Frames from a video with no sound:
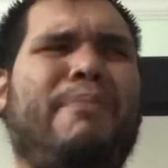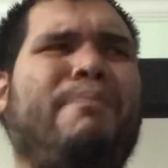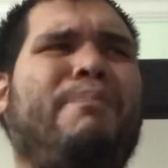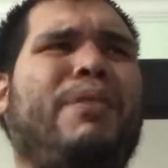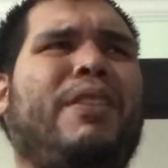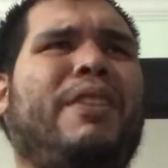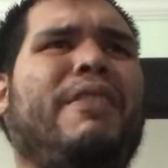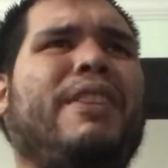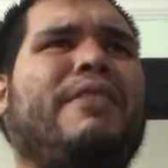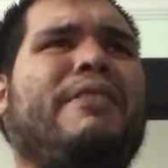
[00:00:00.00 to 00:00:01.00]
I
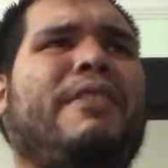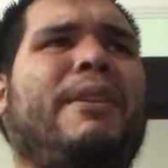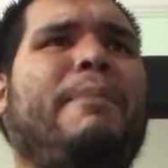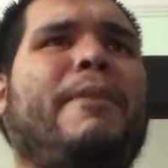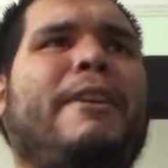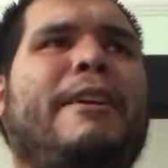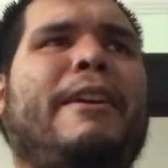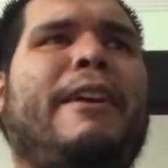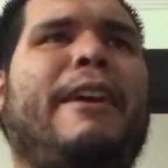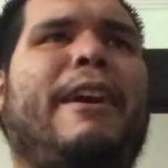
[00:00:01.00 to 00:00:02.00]
believe that's his name.
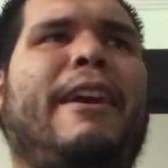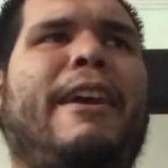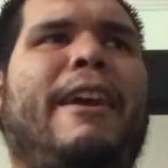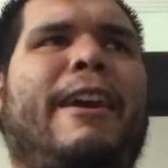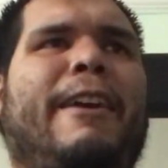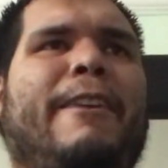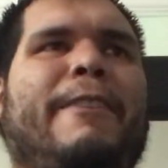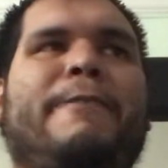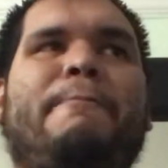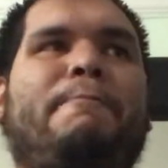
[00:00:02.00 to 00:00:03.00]

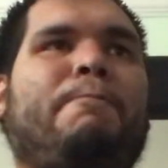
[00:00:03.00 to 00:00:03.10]
And